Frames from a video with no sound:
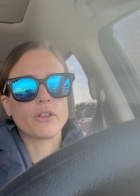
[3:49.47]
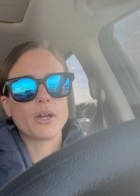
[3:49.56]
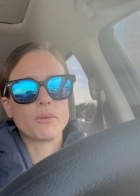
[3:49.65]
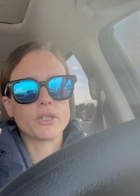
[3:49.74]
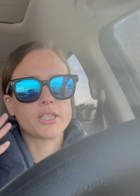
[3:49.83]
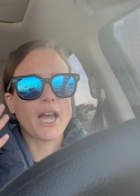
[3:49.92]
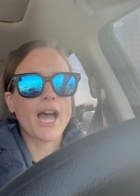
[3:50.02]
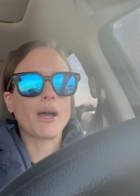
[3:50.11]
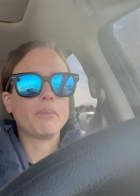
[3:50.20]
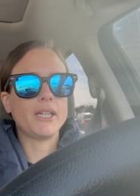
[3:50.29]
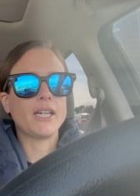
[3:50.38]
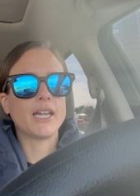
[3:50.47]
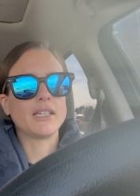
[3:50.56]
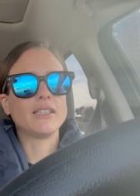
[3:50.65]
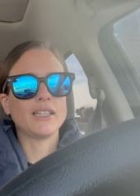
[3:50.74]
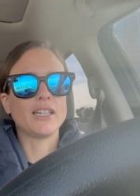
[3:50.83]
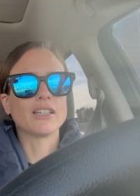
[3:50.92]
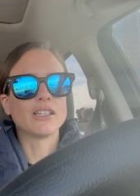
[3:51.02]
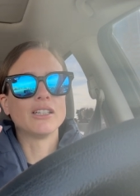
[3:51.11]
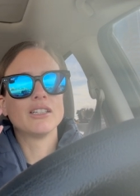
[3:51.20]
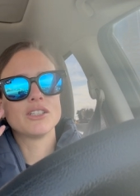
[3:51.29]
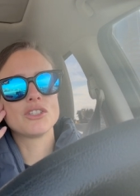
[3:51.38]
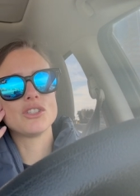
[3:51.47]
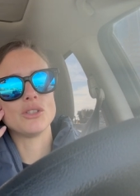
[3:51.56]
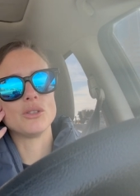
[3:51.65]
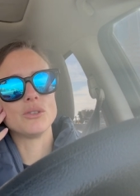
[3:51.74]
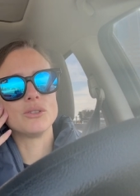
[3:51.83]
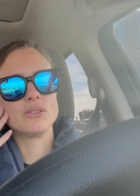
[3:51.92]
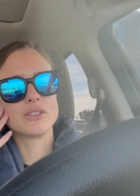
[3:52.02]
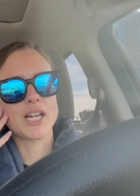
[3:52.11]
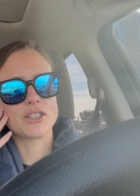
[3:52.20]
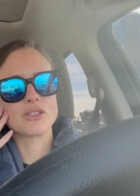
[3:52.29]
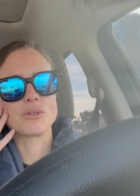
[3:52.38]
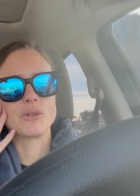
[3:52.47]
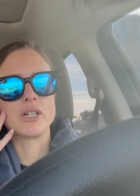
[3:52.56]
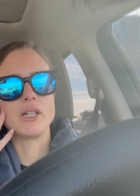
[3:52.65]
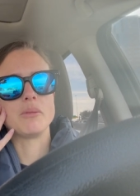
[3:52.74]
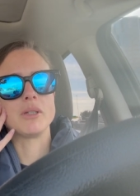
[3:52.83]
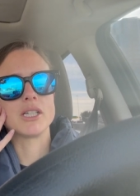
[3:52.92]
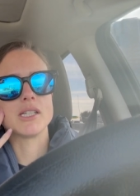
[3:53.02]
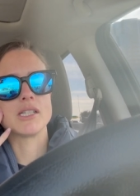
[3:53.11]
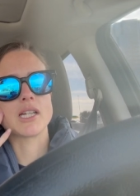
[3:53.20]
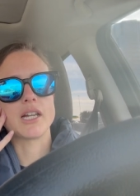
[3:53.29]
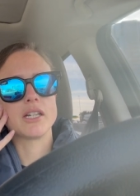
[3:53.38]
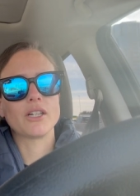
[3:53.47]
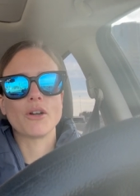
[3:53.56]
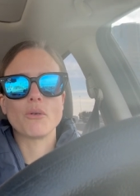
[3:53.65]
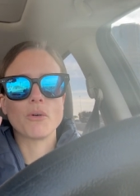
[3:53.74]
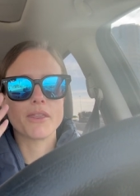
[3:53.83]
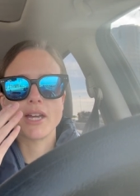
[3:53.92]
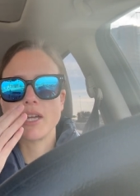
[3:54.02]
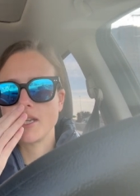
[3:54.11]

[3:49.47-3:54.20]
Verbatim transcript: that was a happy ending to that story because I didn't know what that